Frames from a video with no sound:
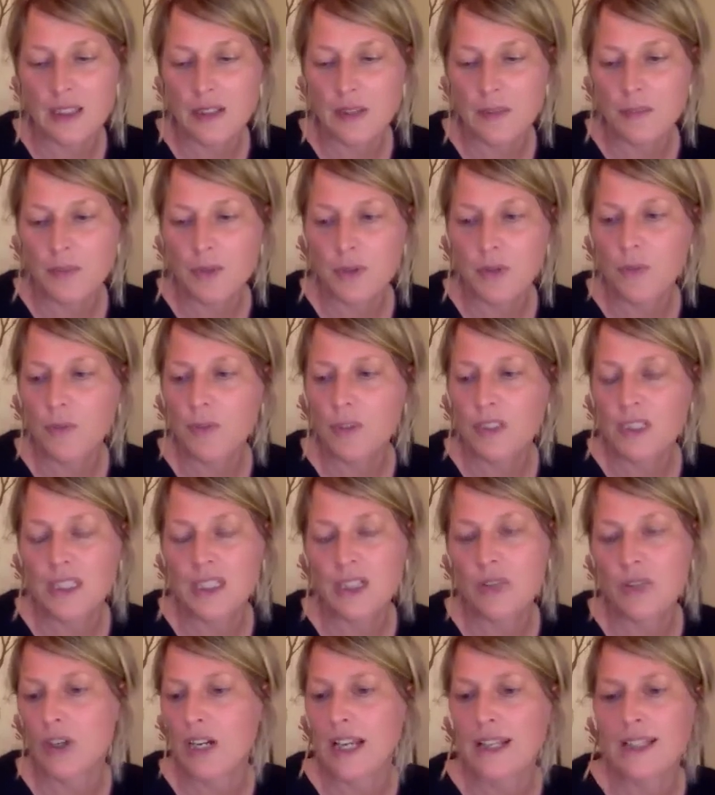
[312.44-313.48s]

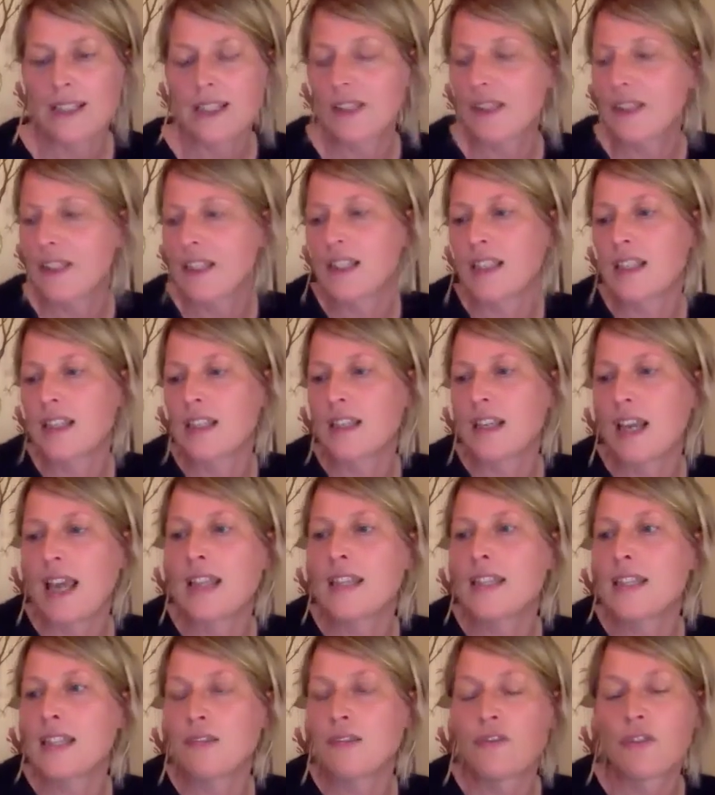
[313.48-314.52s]
puberty or anything,
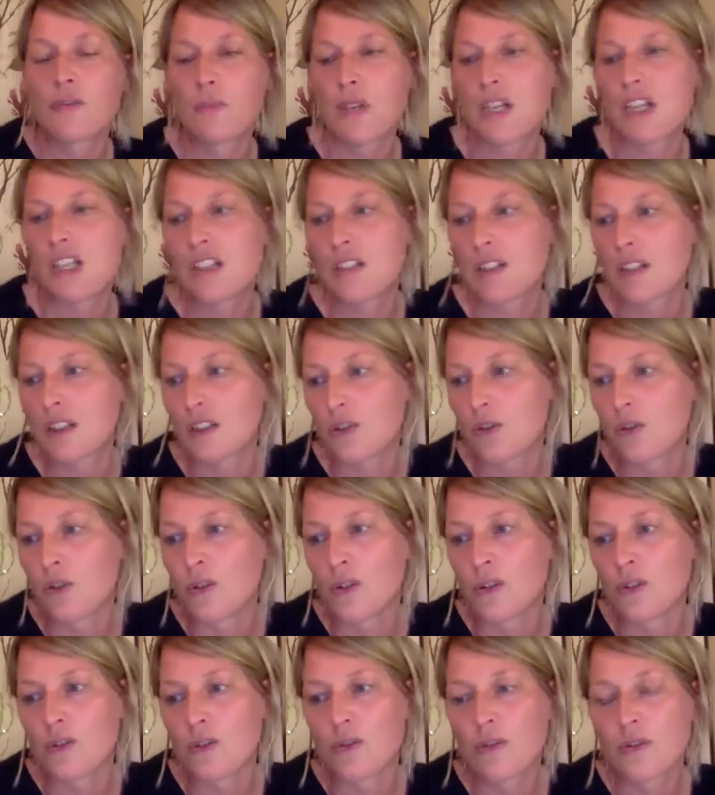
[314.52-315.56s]
any information at
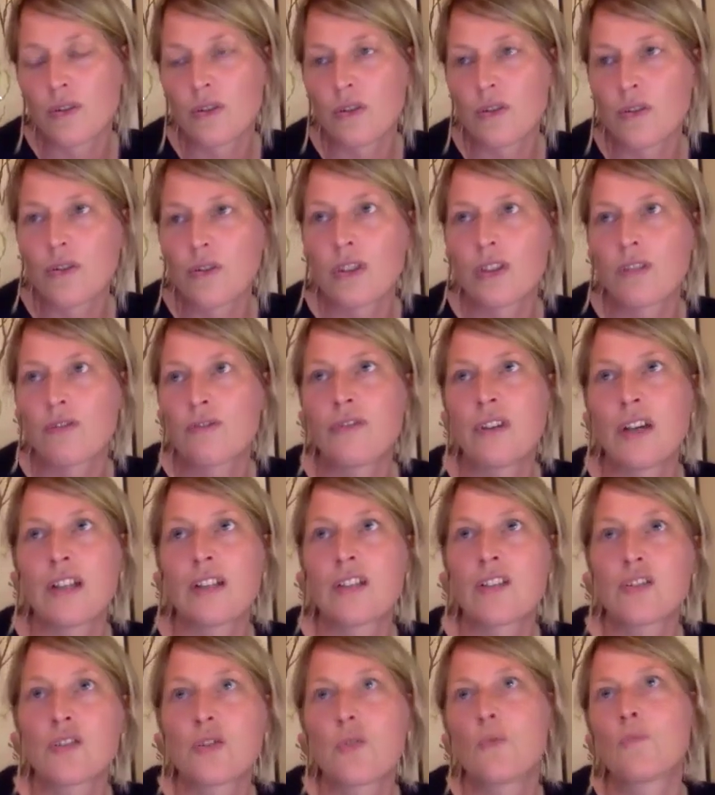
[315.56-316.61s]
all, you can
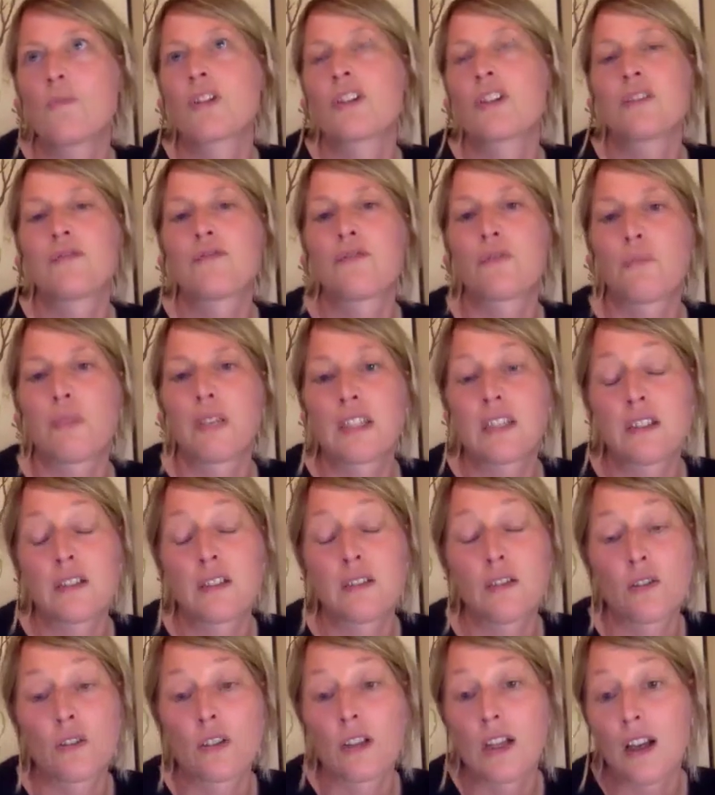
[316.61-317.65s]
find so much
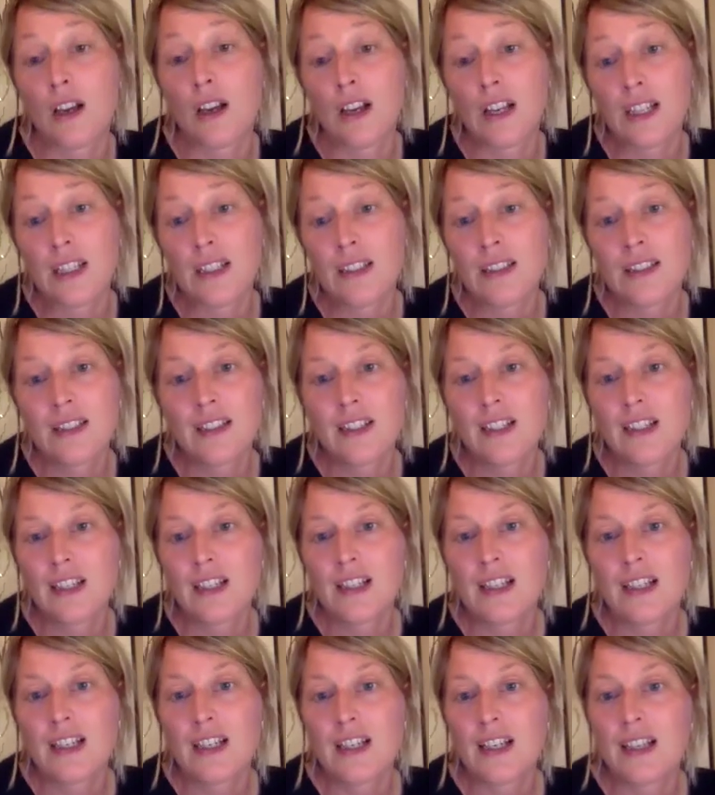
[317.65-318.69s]
information online,
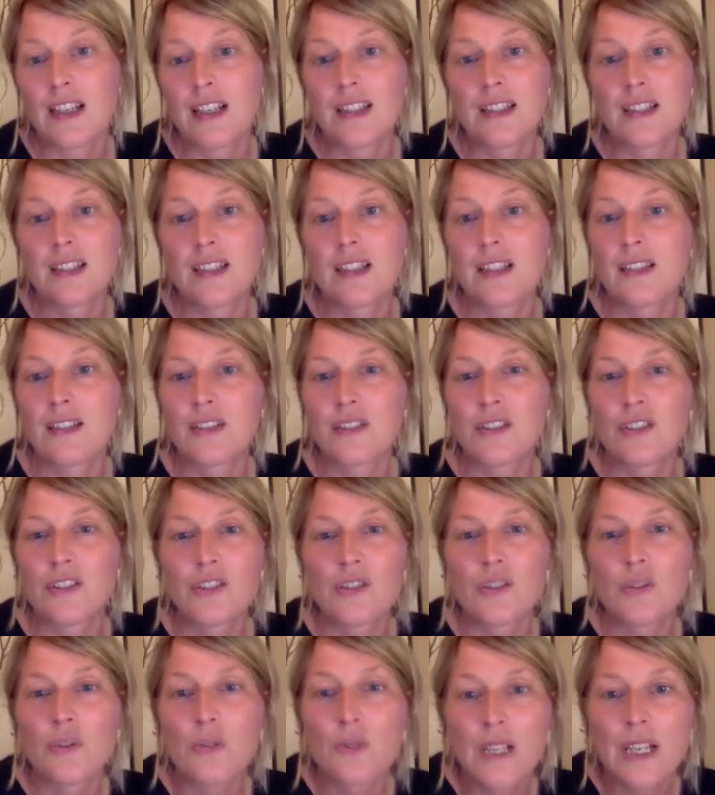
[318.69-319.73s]
and there's
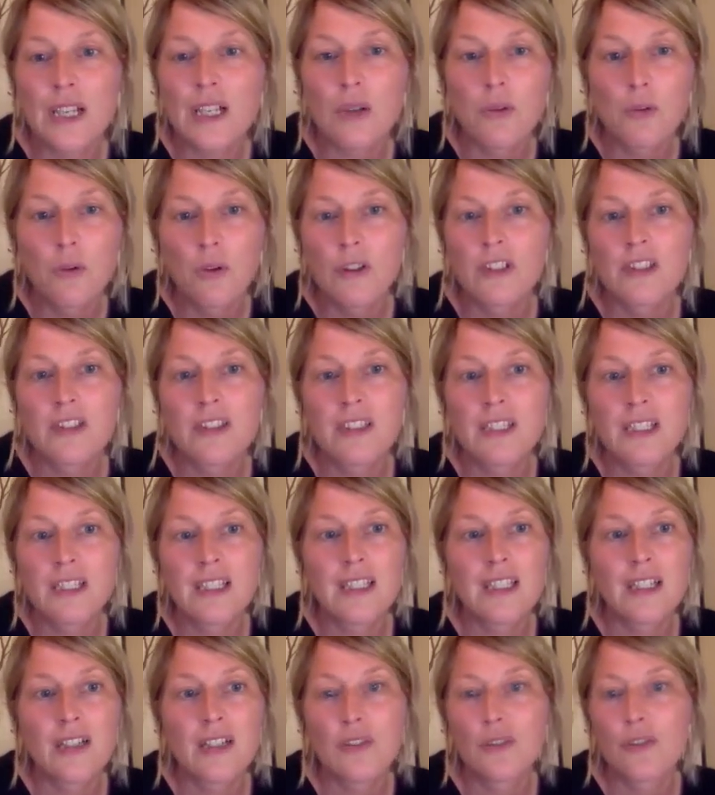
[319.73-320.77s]
no like
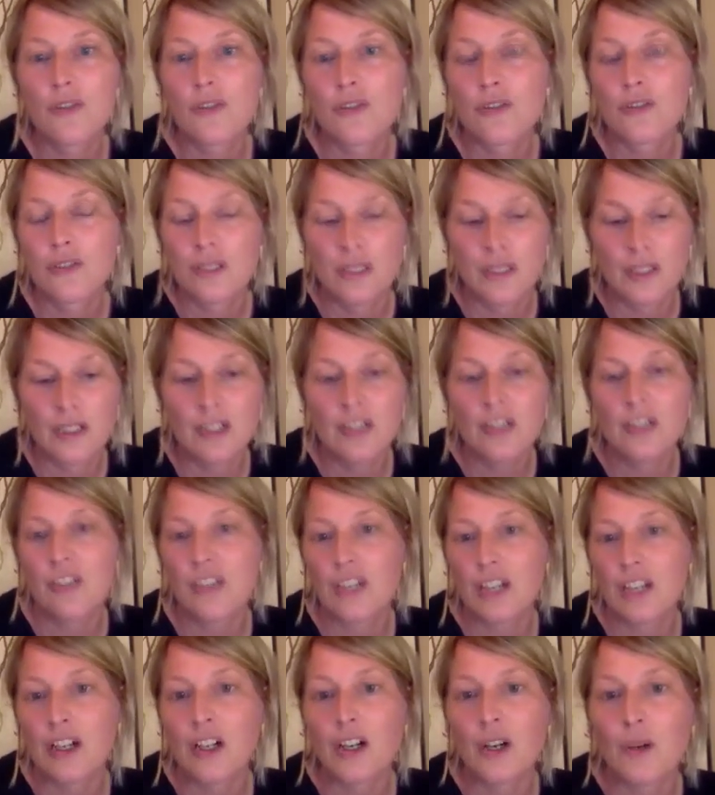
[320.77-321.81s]
quality
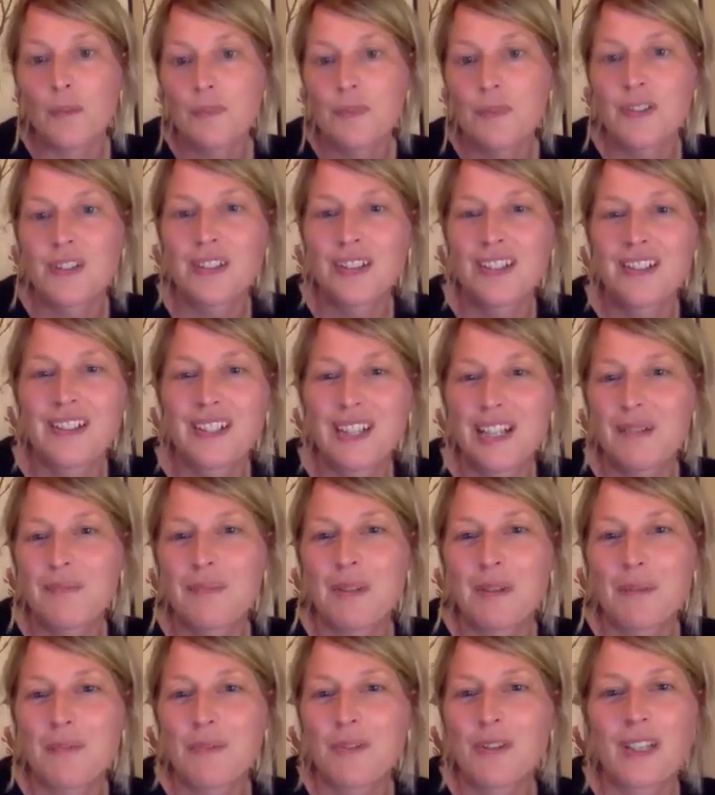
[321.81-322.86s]
checkups. Like
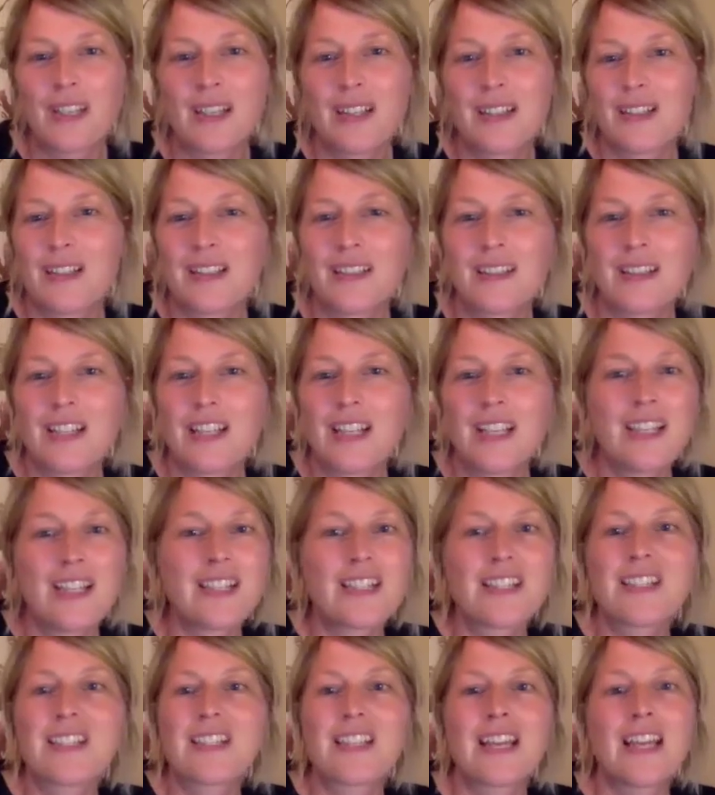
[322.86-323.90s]
people can
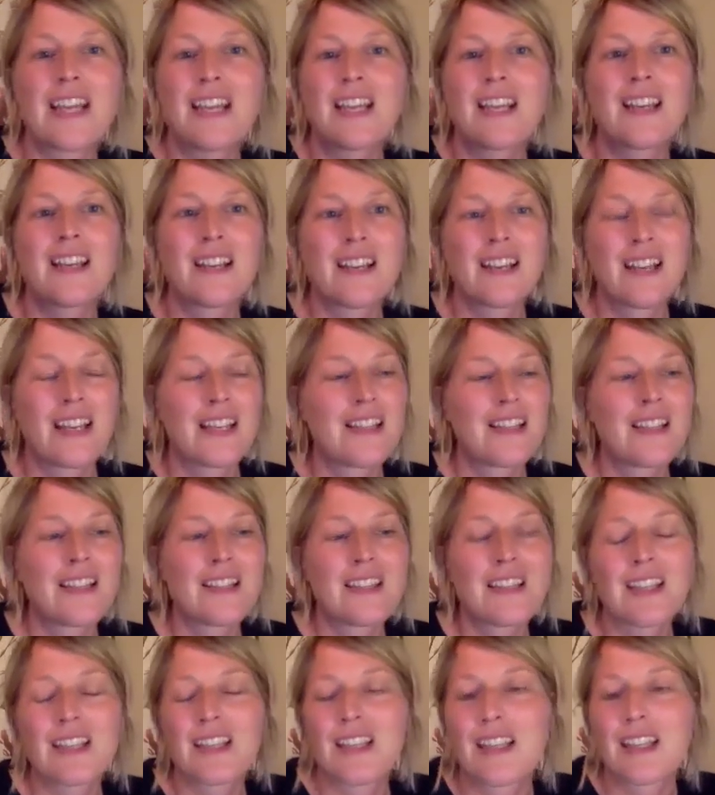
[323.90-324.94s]
say
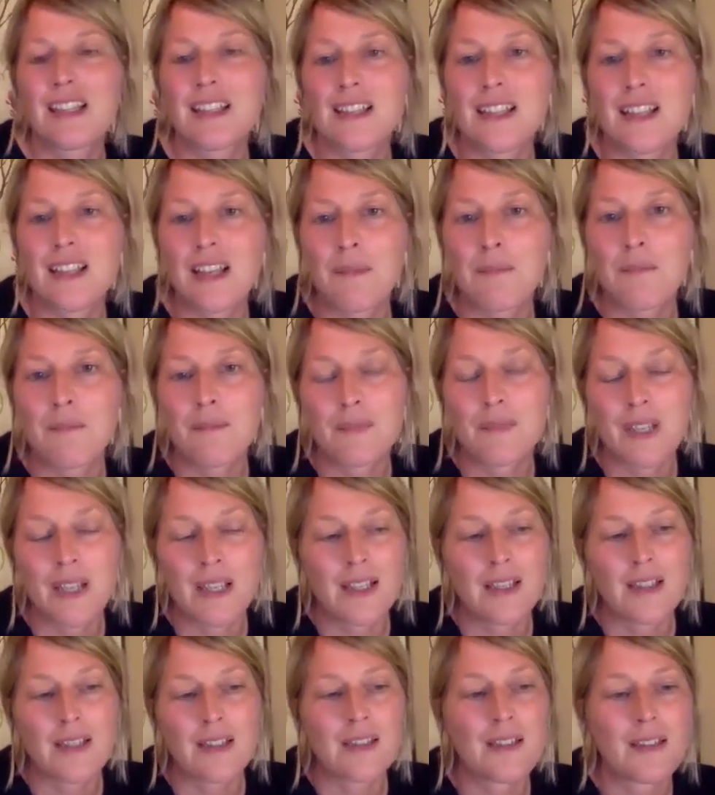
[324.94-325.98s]
anything
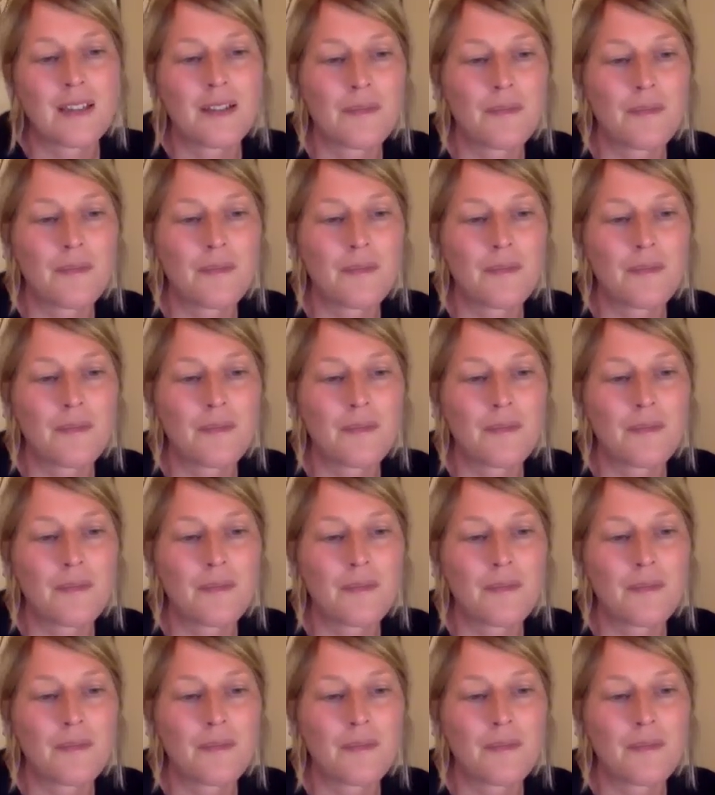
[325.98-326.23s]
and